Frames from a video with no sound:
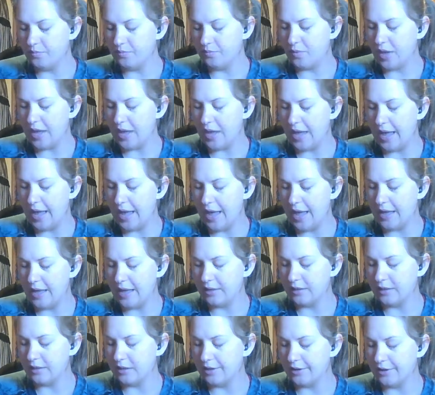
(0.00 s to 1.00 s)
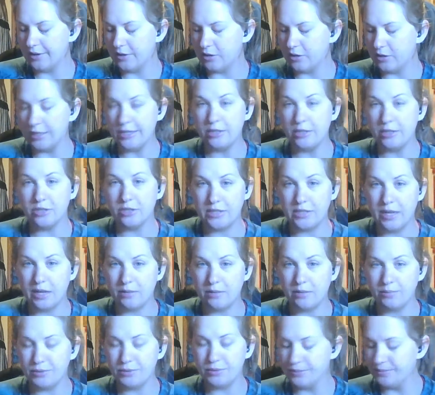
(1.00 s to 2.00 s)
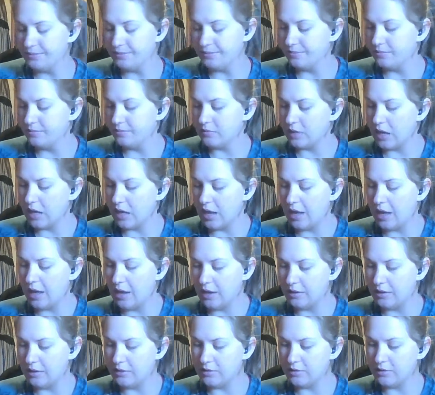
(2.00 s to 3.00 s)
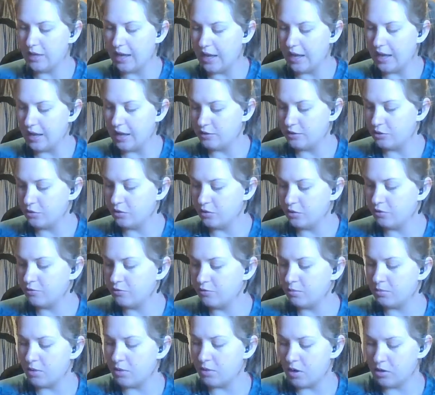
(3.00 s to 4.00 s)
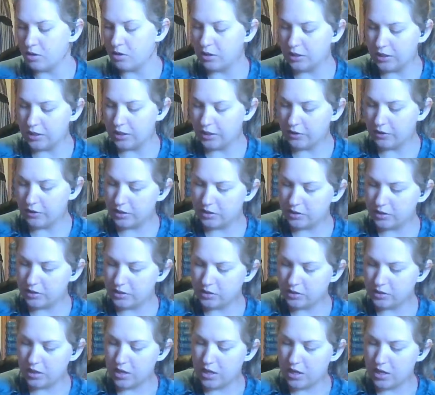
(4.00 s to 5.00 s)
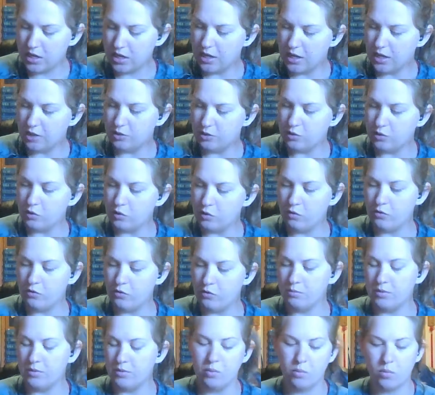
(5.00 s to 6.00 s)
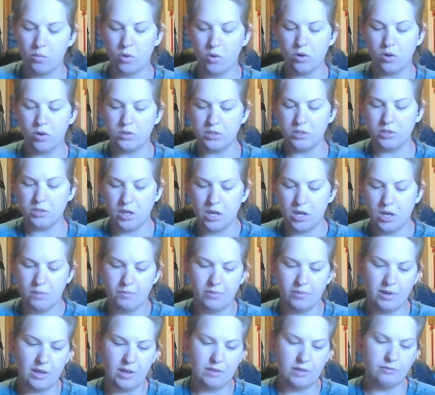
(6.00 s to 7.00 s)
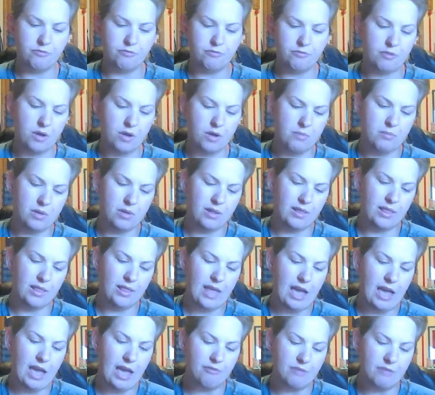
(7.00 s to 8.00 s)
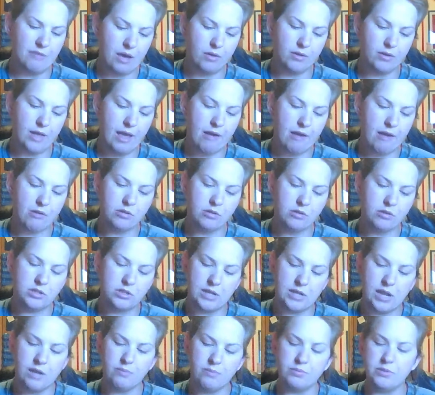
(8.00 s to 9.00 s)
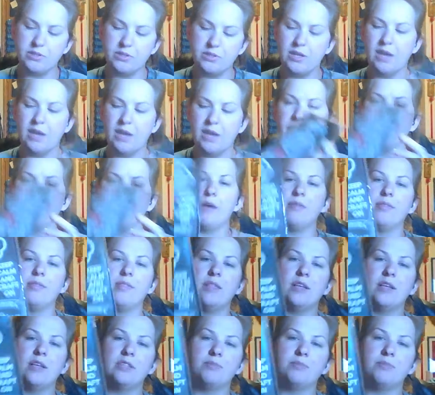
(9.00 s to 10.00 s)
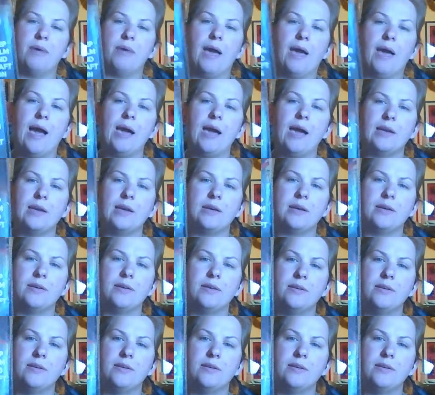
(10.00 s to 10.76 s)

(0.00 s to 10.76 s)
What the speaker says: they had their clear stamps, and they had 2 of them on clearance and 2 of them that weren't. But from Laugh Out Loud Stamps, I found this pack.